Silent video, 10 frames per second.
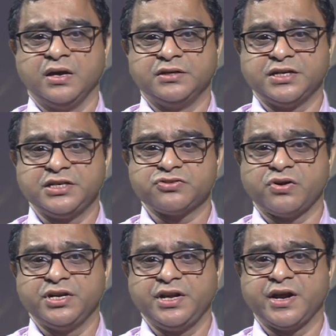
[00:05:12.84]
that is
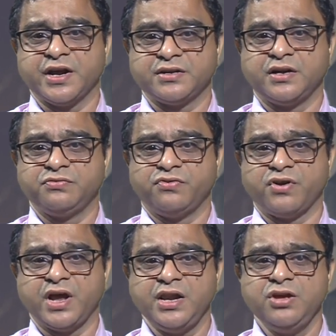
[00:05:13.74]
already gathered
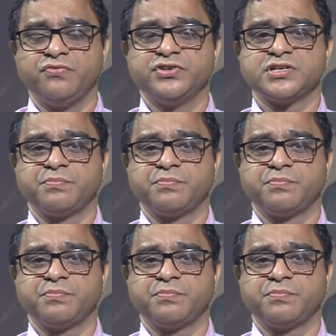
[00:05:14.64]
for any official